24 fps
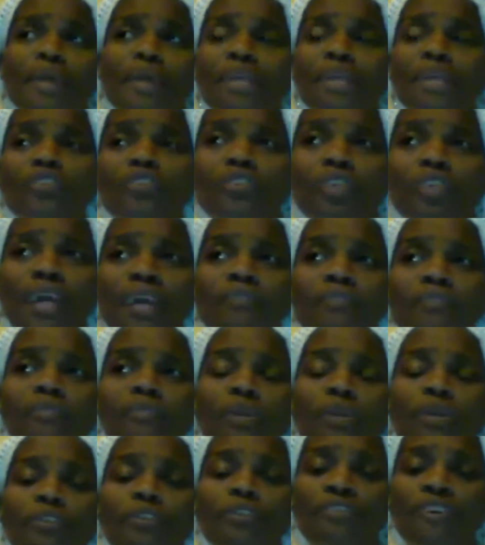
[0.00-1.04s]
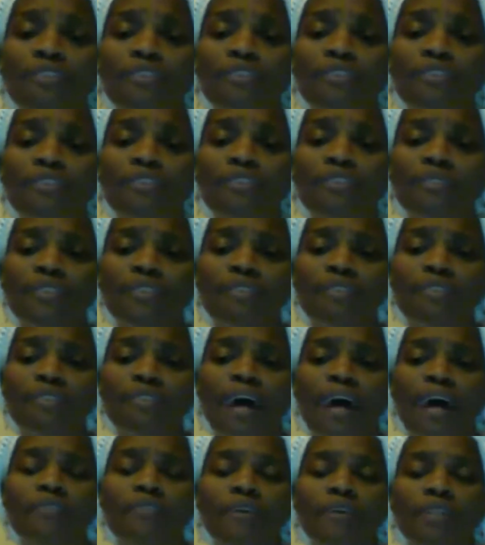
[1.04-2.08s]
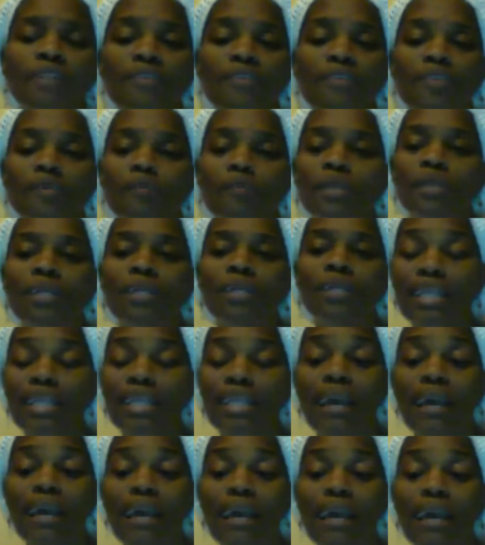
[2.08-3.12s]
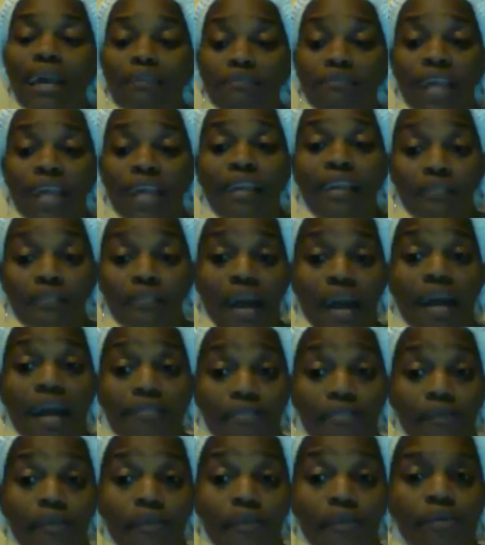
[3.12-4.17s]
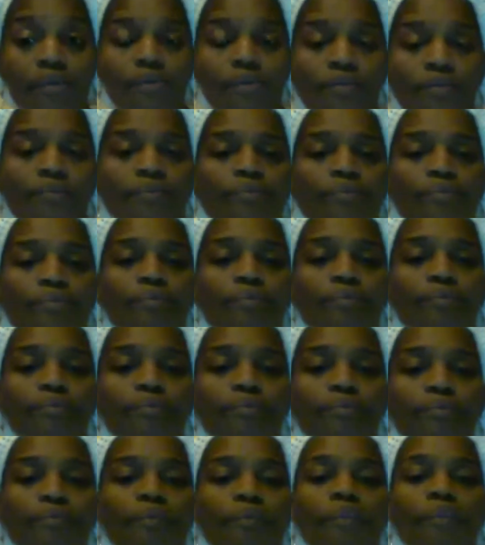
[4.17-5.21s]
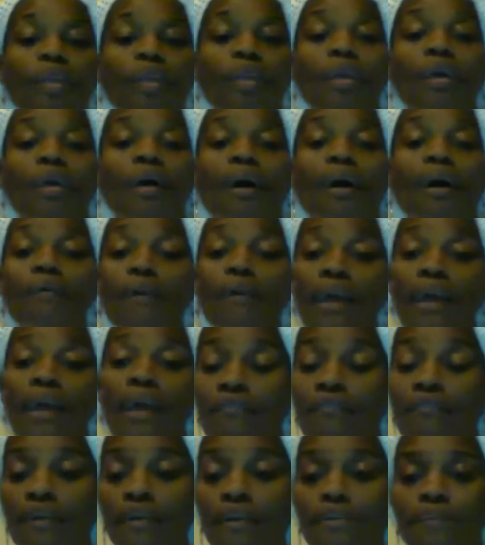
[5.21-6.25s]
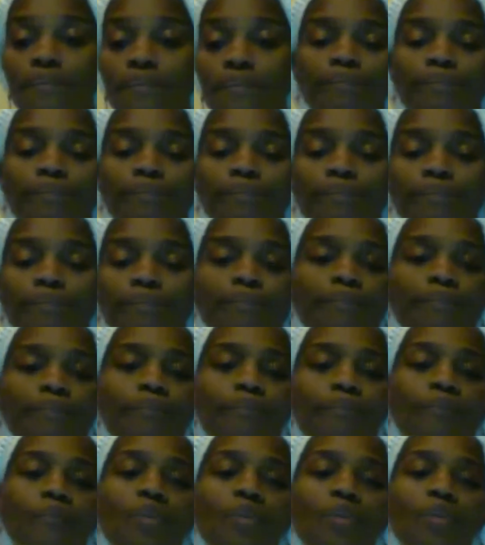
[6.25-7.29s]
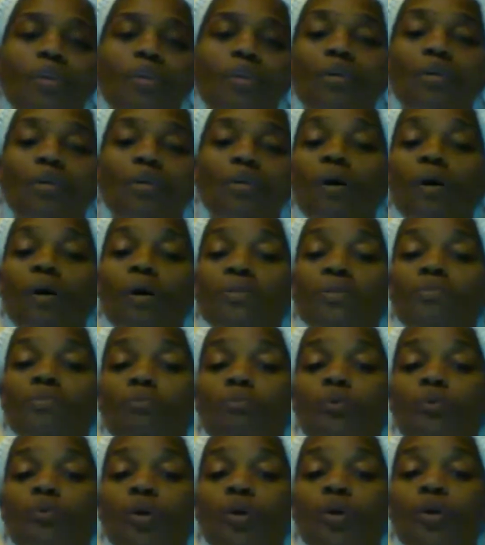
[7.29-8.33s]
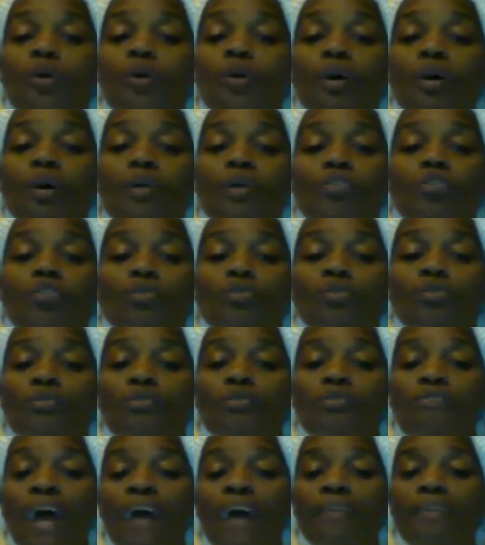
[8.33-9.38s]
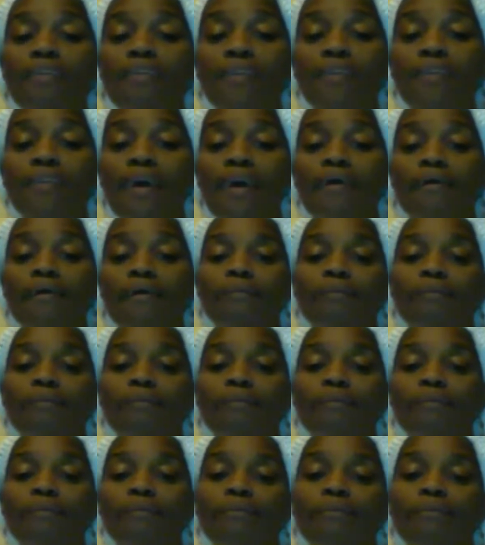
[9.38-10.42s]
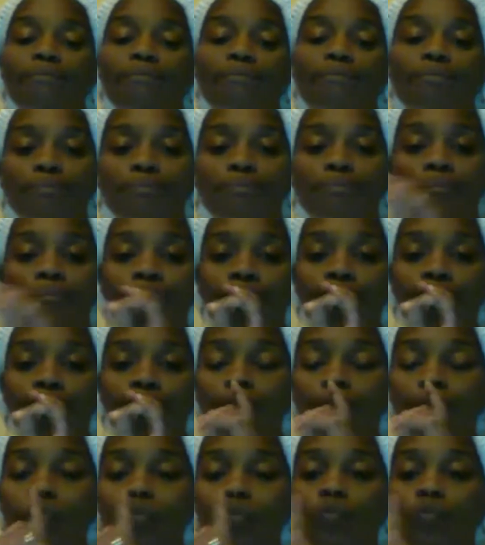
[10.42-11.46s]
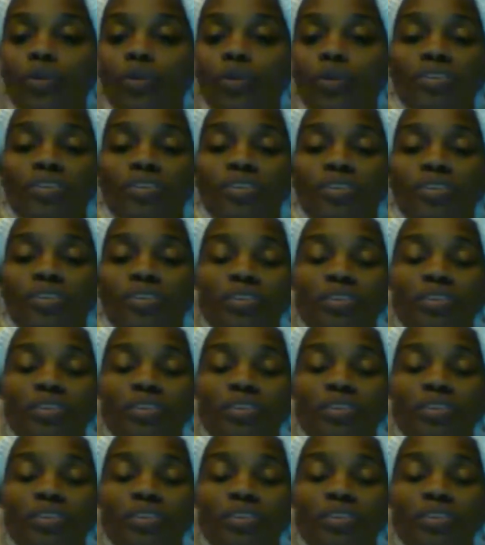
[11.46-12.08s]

means that even when you're 55, you're going to still be looking at life like a 5-year-old. However, what is more true to fact is that we're